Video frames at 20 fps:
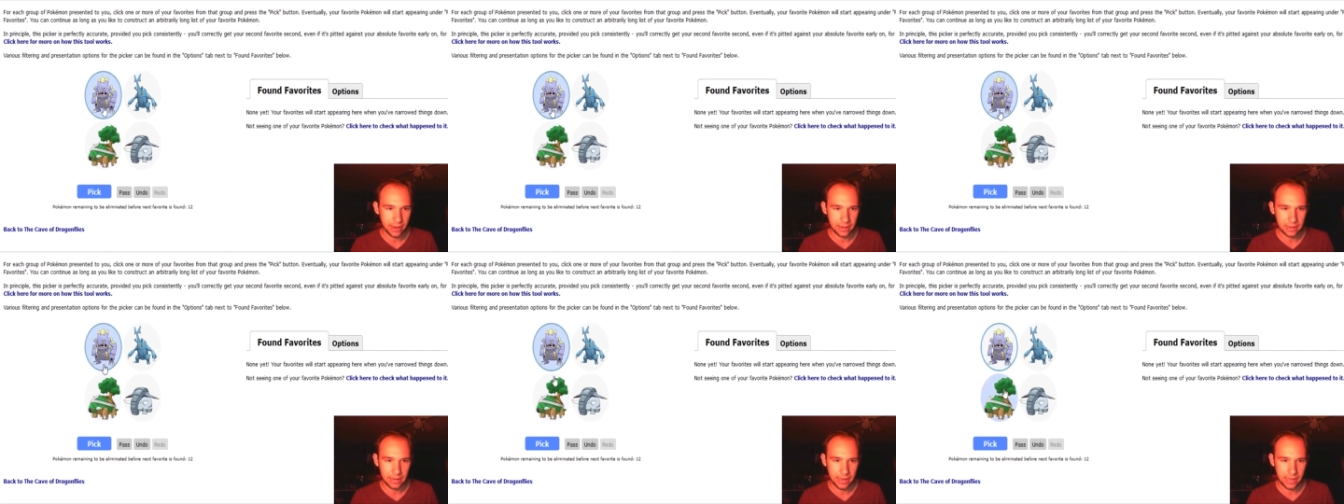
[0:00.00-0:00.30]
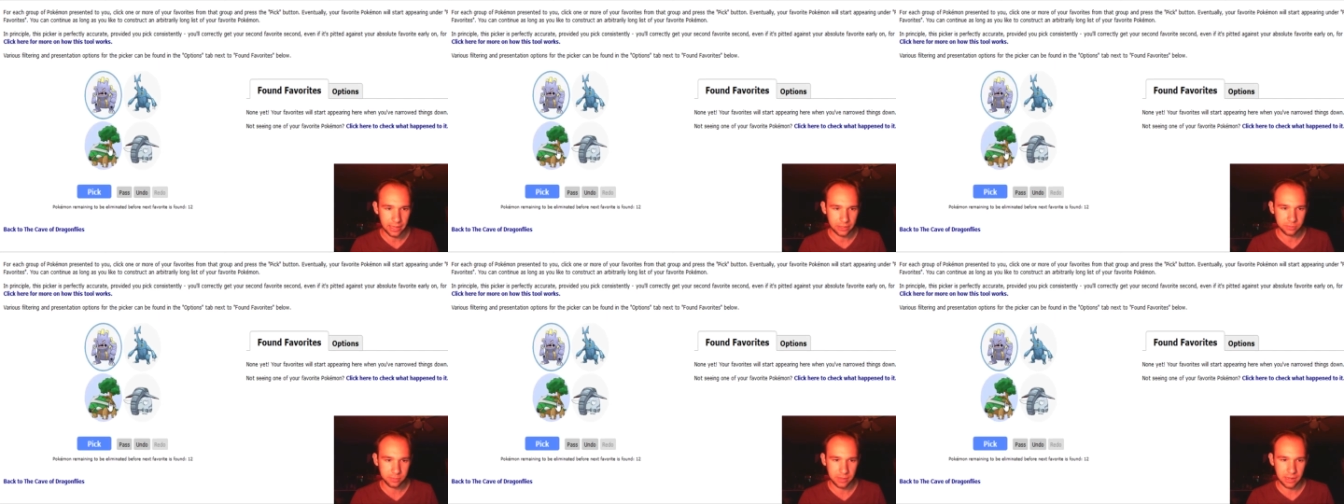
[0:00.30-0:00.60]

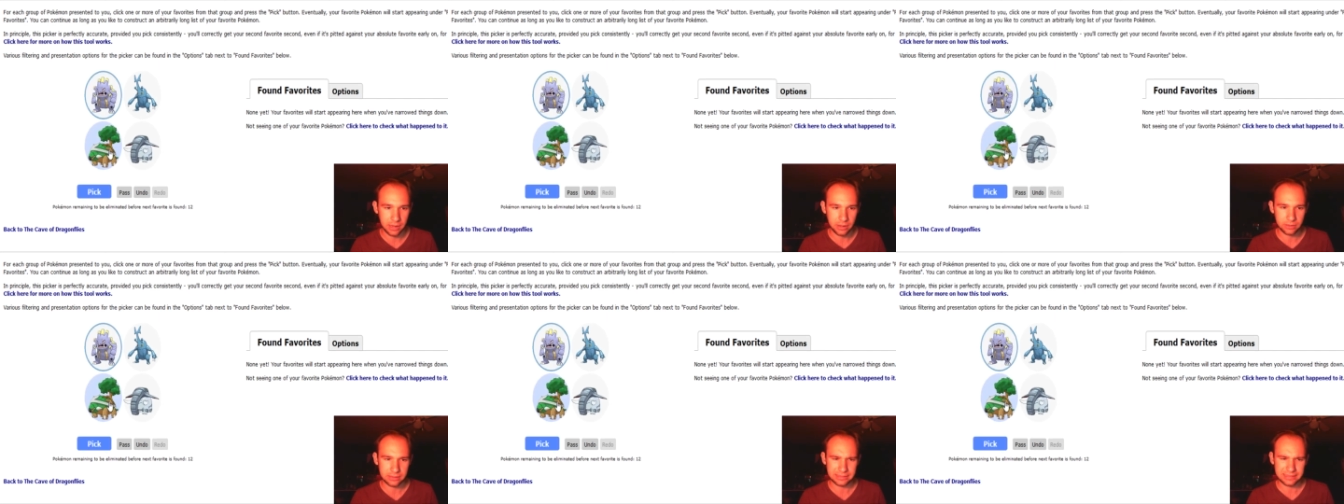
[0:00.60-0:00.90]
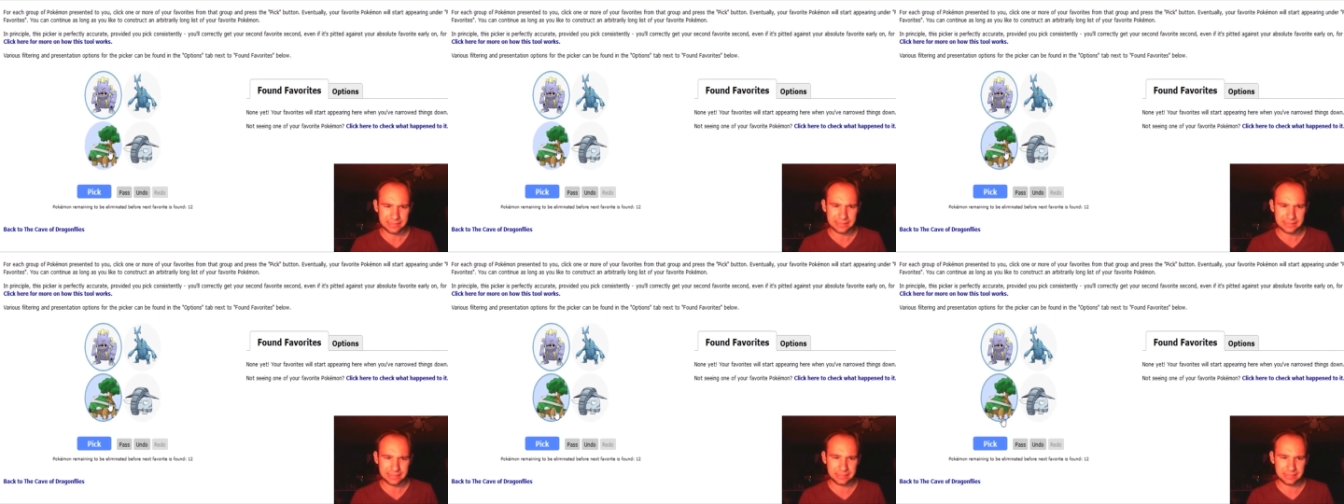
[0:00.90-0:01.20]
Exploud,
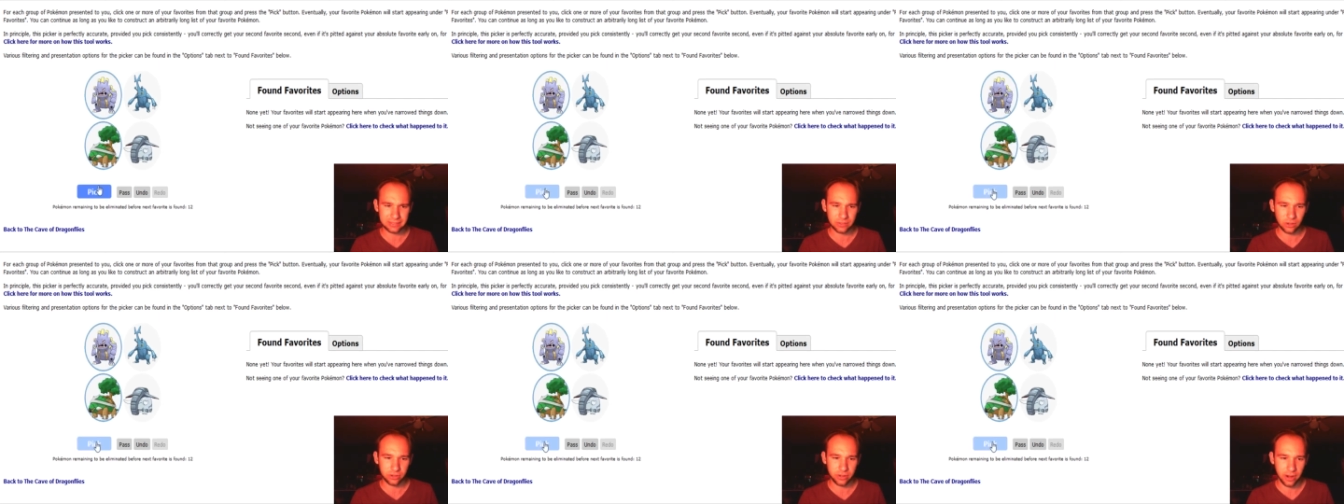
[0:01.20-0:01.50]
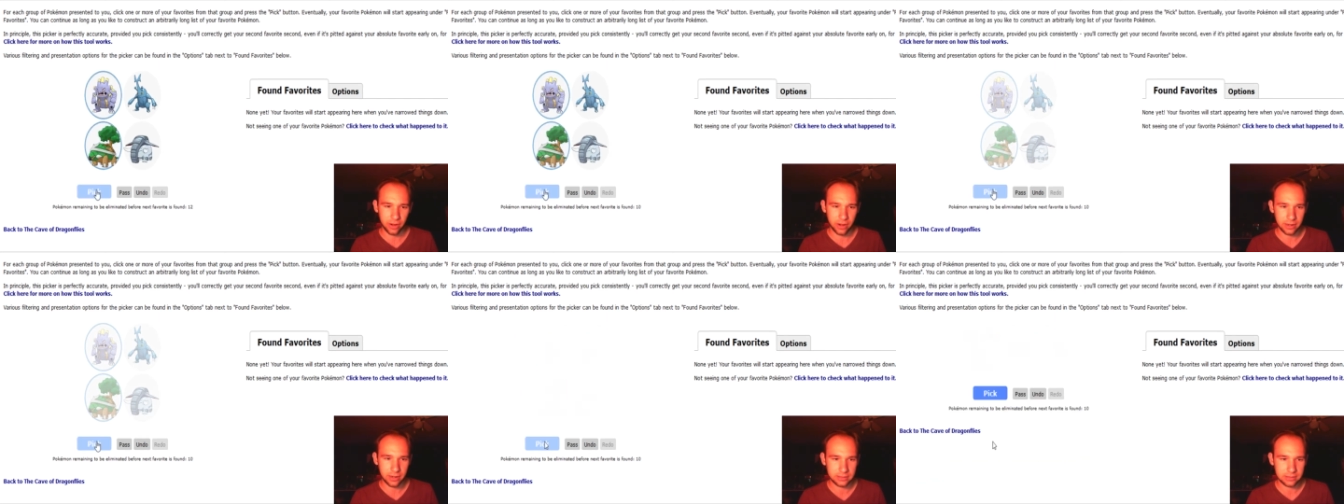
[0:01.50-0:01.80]

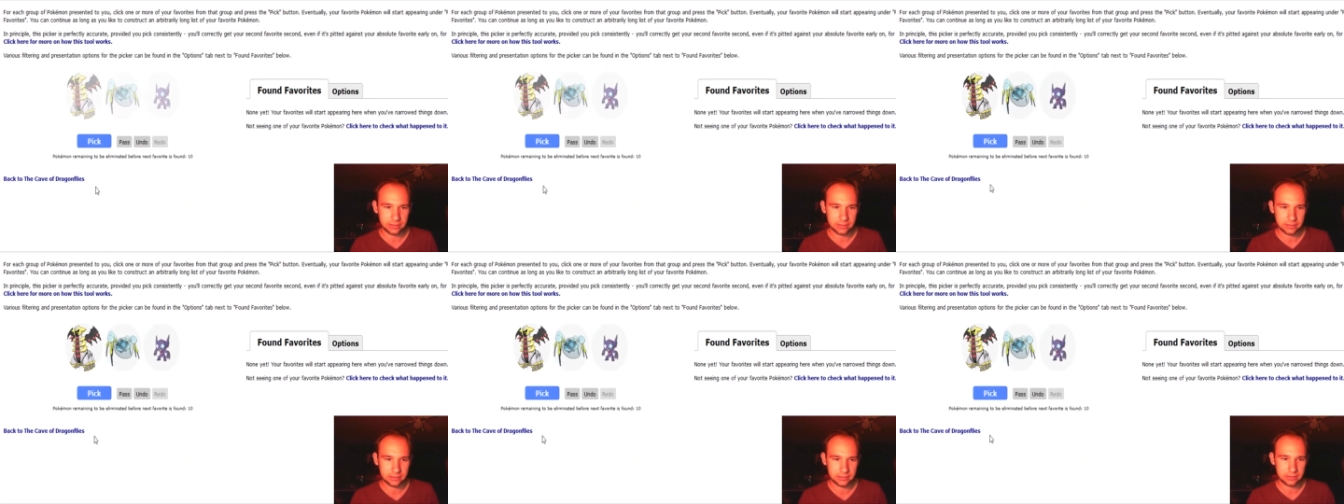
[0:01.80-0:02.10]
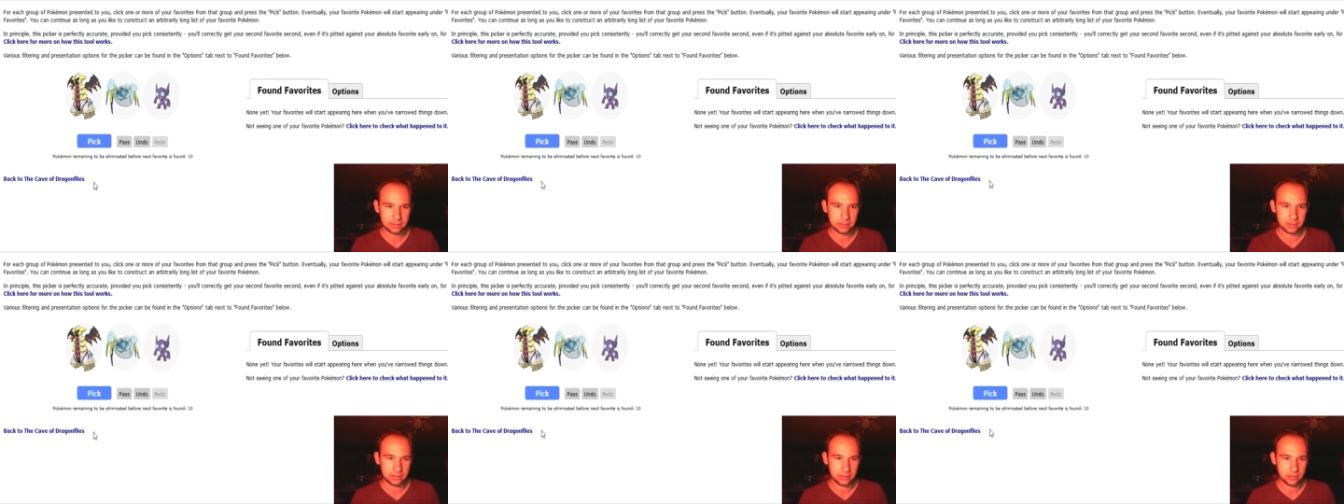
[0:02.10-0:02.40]
Torterra.
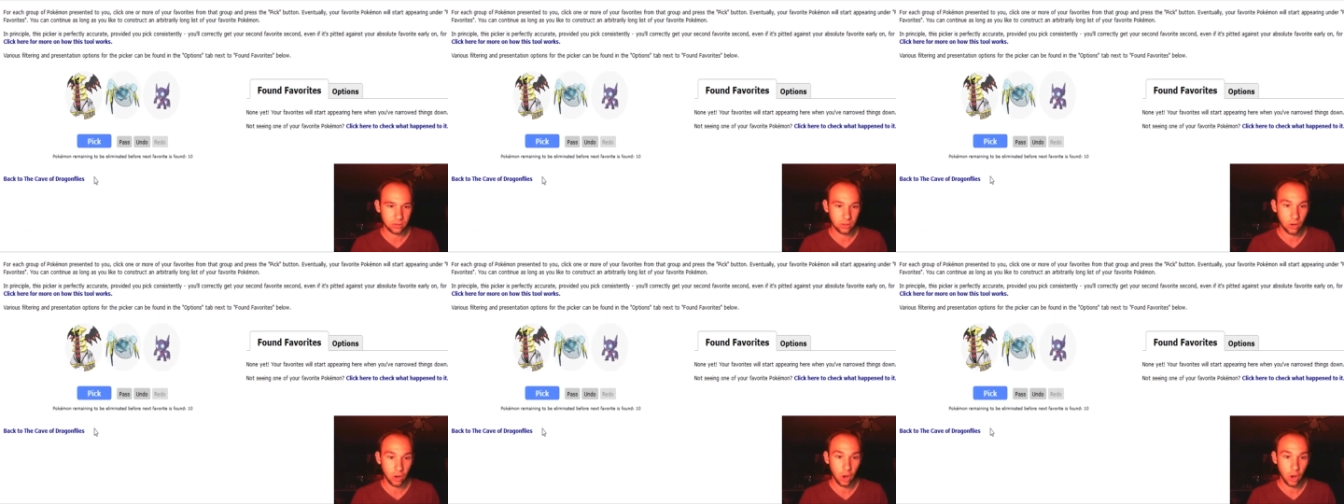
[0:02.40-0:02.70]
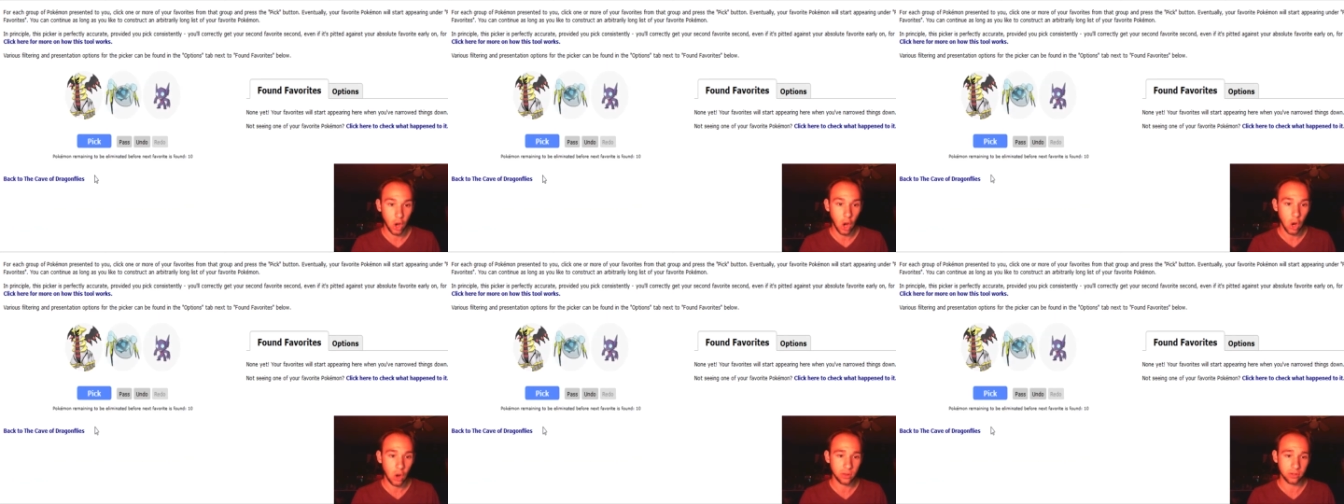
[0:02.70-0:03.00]

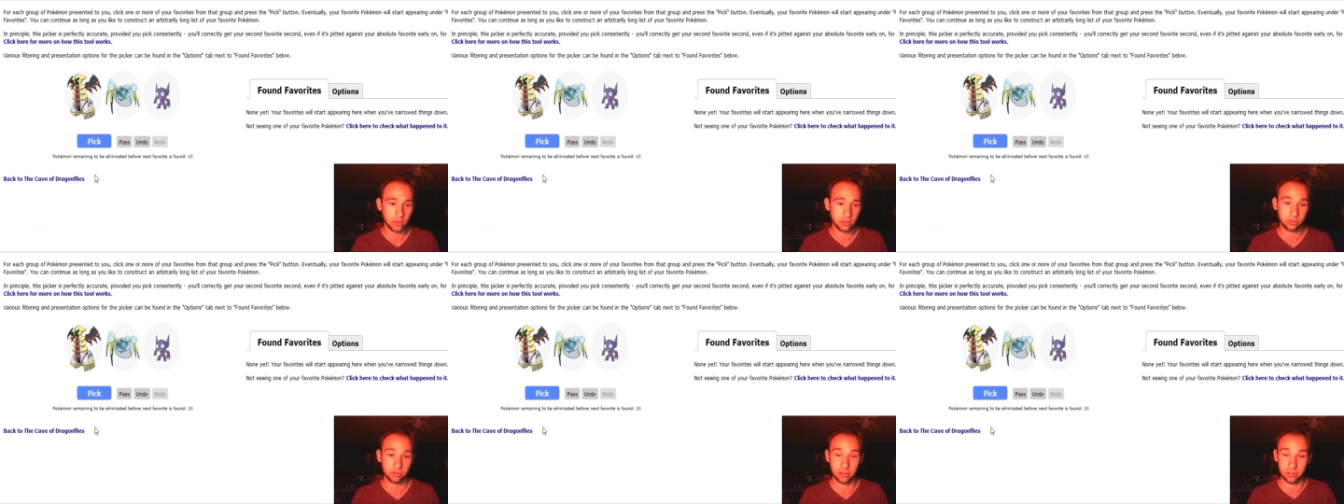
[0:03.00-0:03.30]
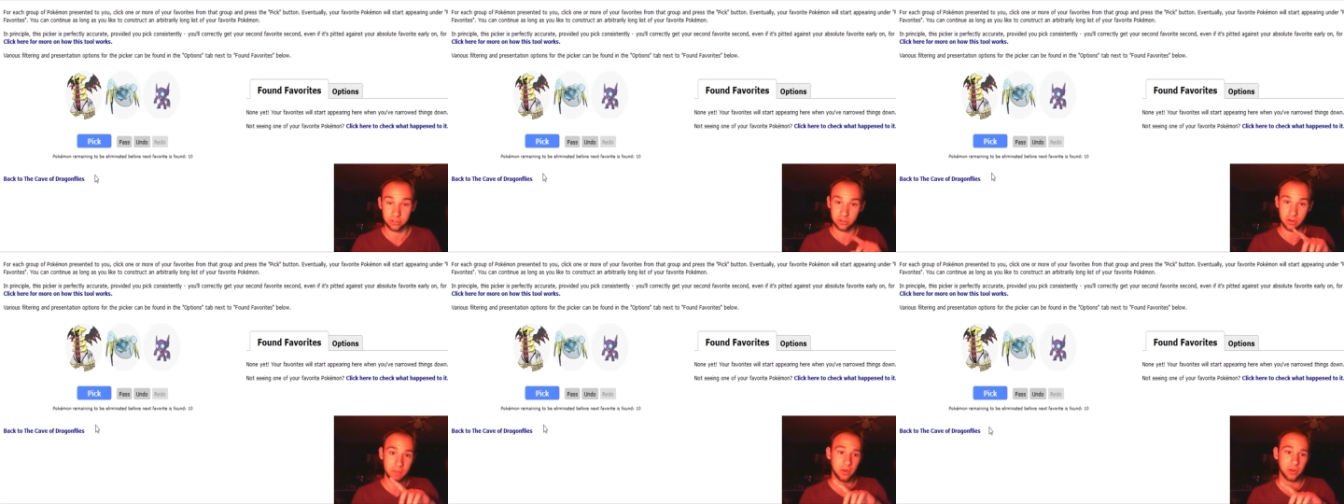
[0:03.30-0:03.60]
Oh, there's three,
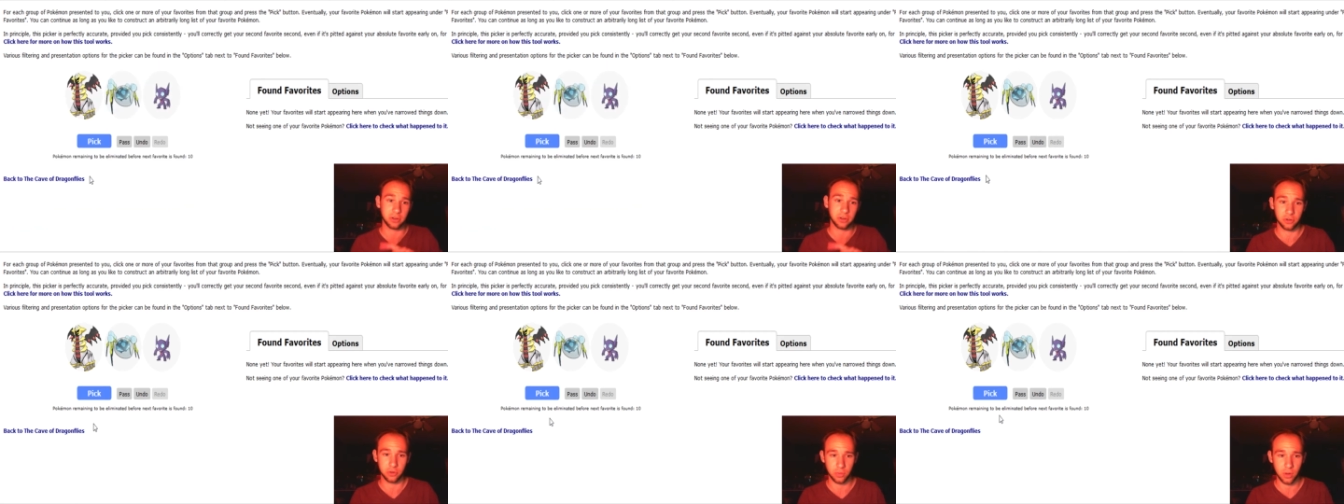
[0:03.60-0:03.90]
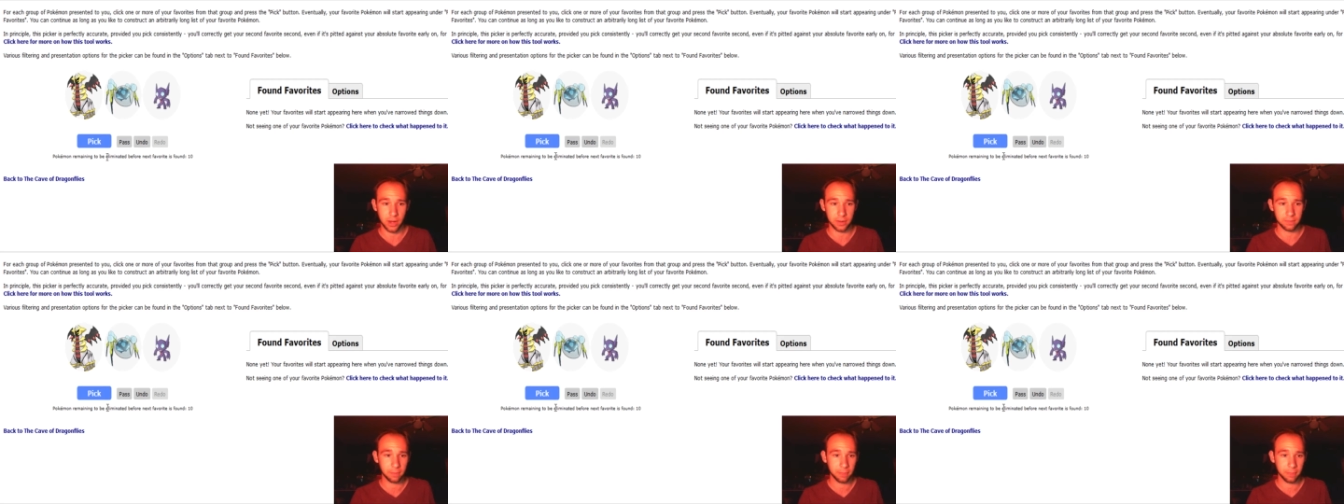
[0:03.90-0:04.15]
so now I'm only gonna do one.